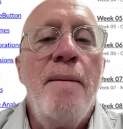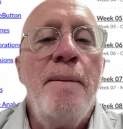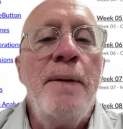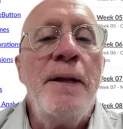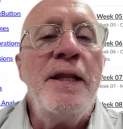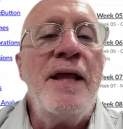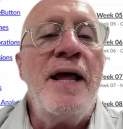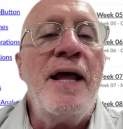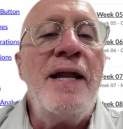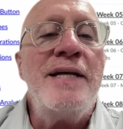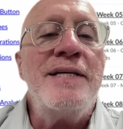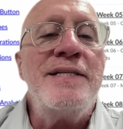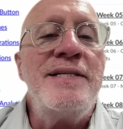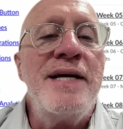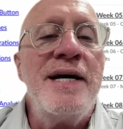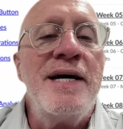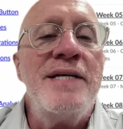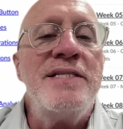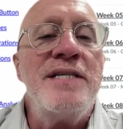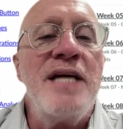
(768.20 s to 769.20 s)
but then it
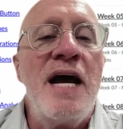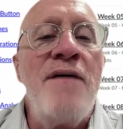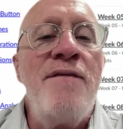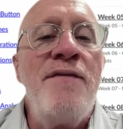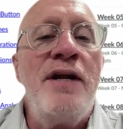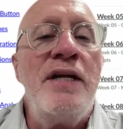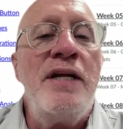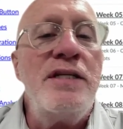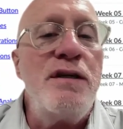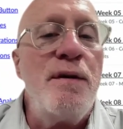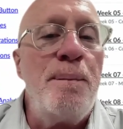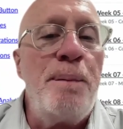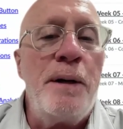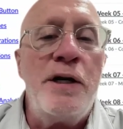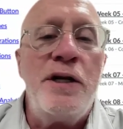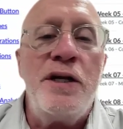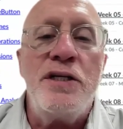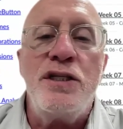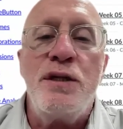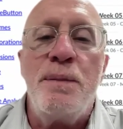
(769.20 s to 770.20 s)
says evidence of
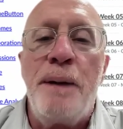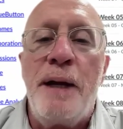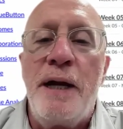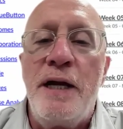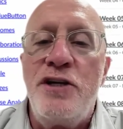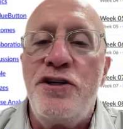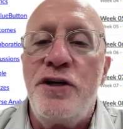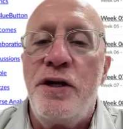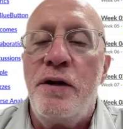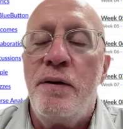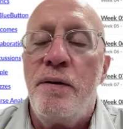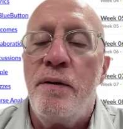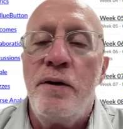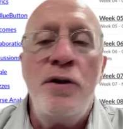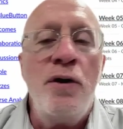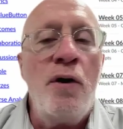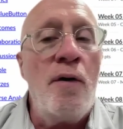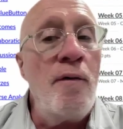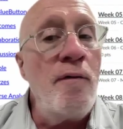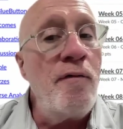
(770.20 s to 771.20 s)
participation.
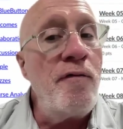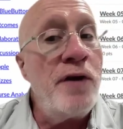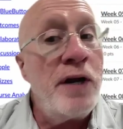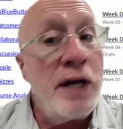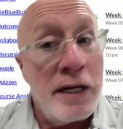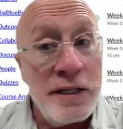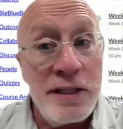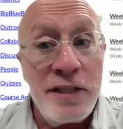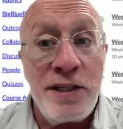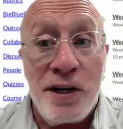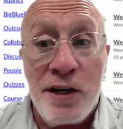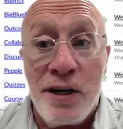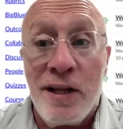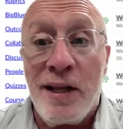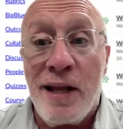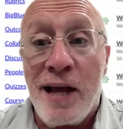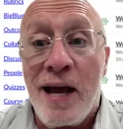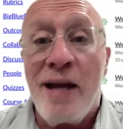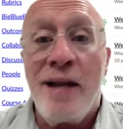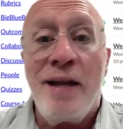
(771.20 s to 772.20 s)
Don't forget to turn
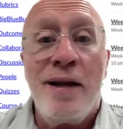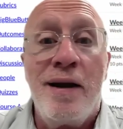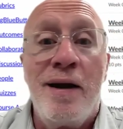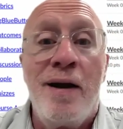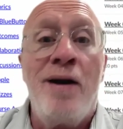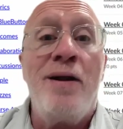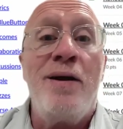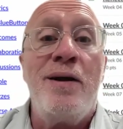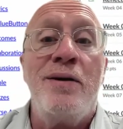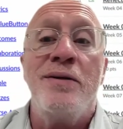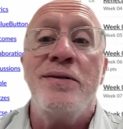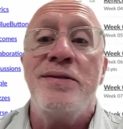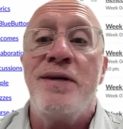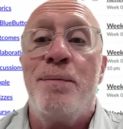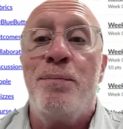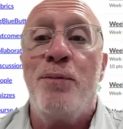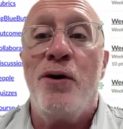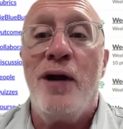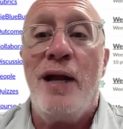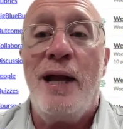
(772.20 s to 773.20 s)
in that article
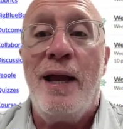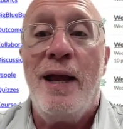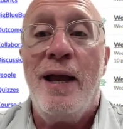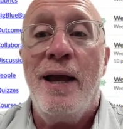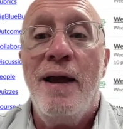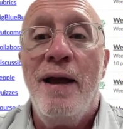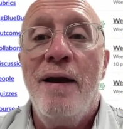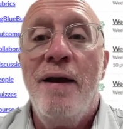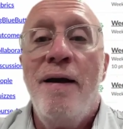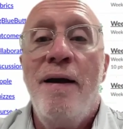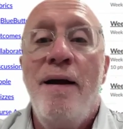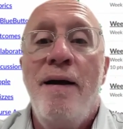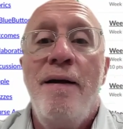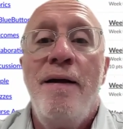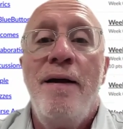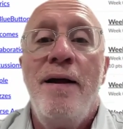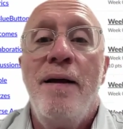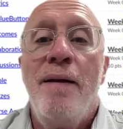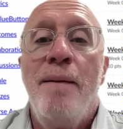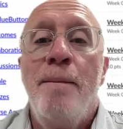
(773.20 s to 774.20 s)
summary.
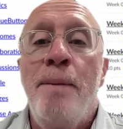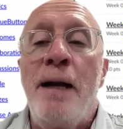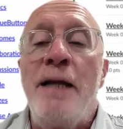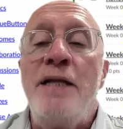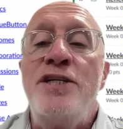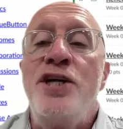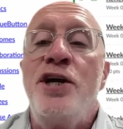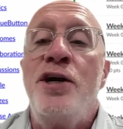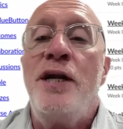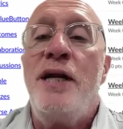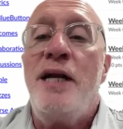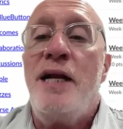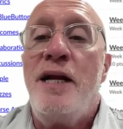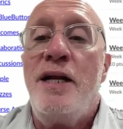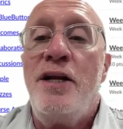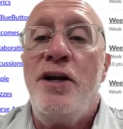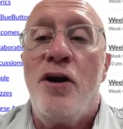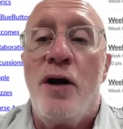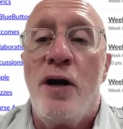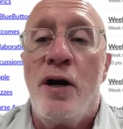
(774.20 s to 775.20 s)
By turning
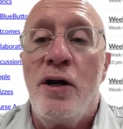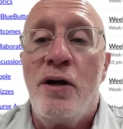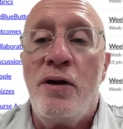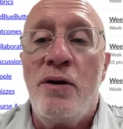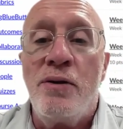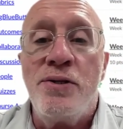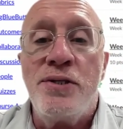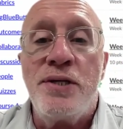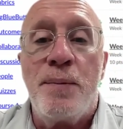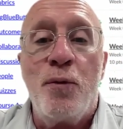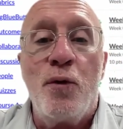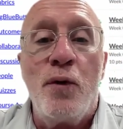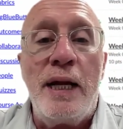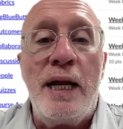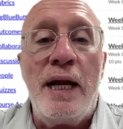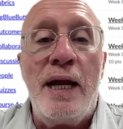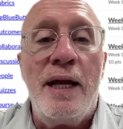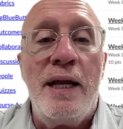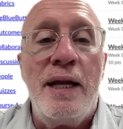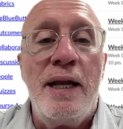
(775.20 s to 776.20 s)
in your article
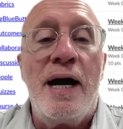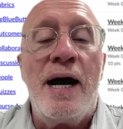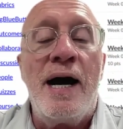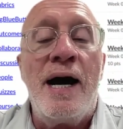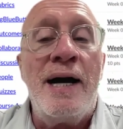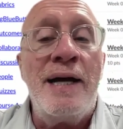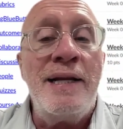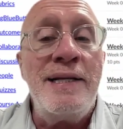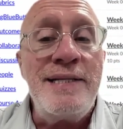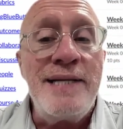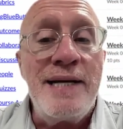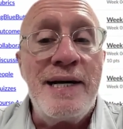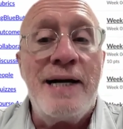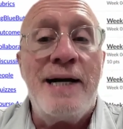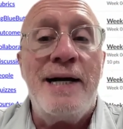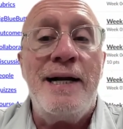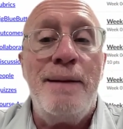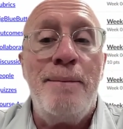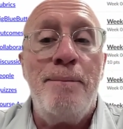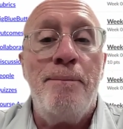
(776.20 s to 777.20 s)
summary in on
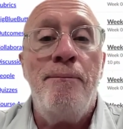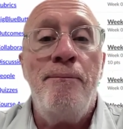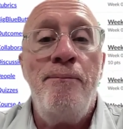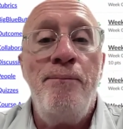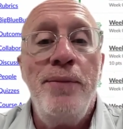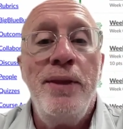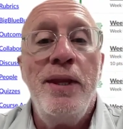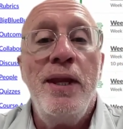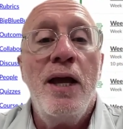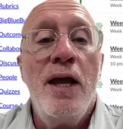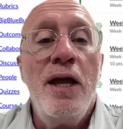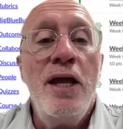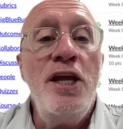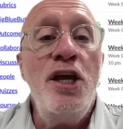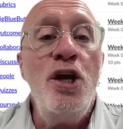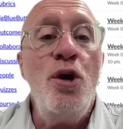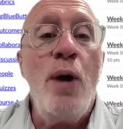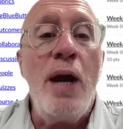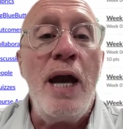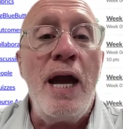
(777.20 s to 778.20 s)
time,
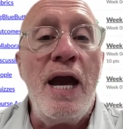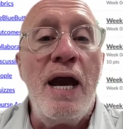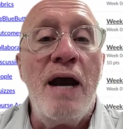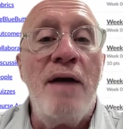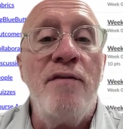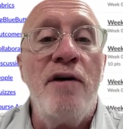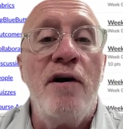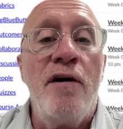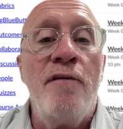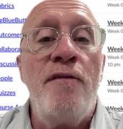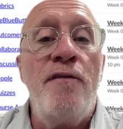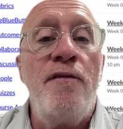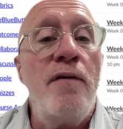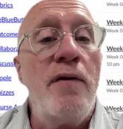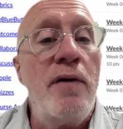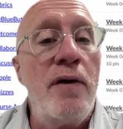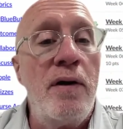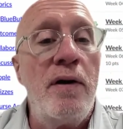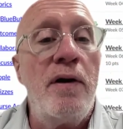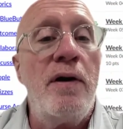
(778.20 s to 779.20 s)
you have
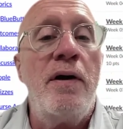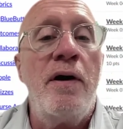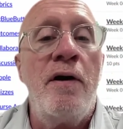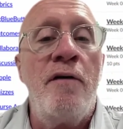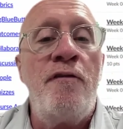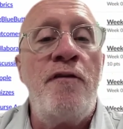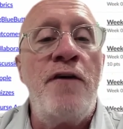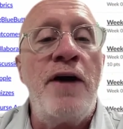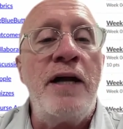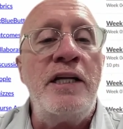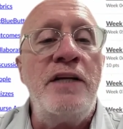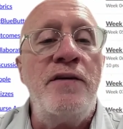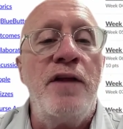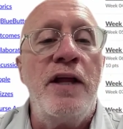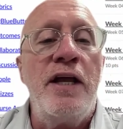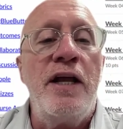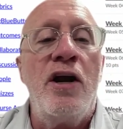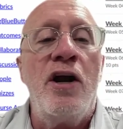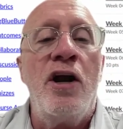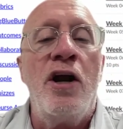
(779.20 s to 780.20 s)

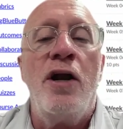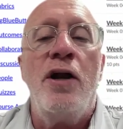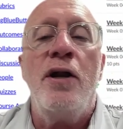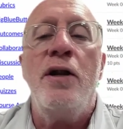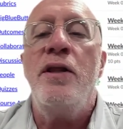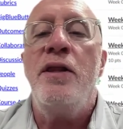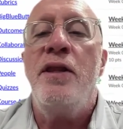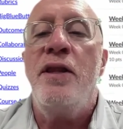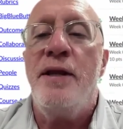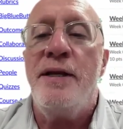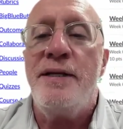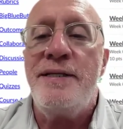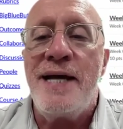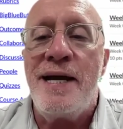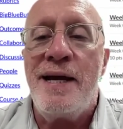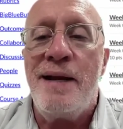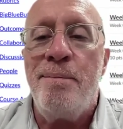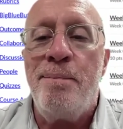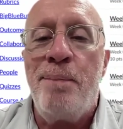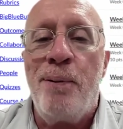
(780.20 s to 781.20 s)
effectively earned the
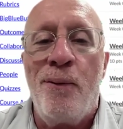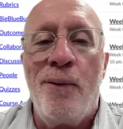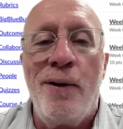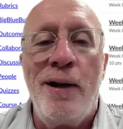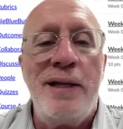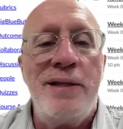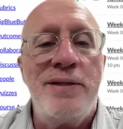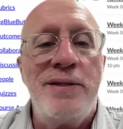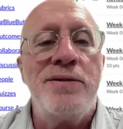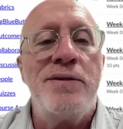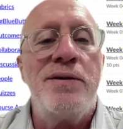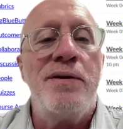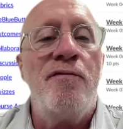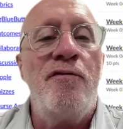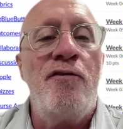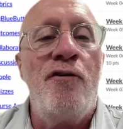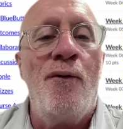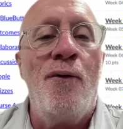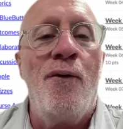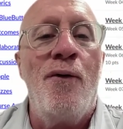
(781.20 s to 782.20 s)
10 points
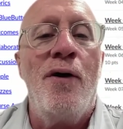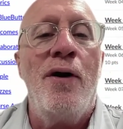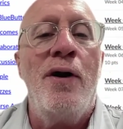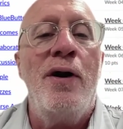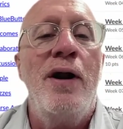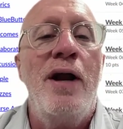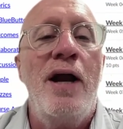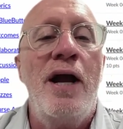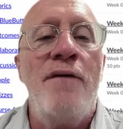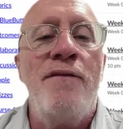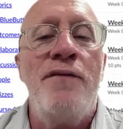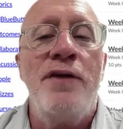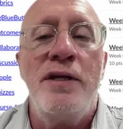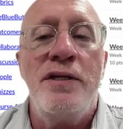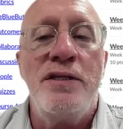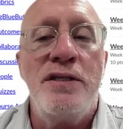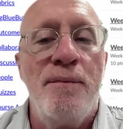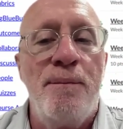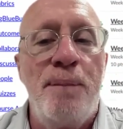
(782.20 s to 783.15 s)
for evidence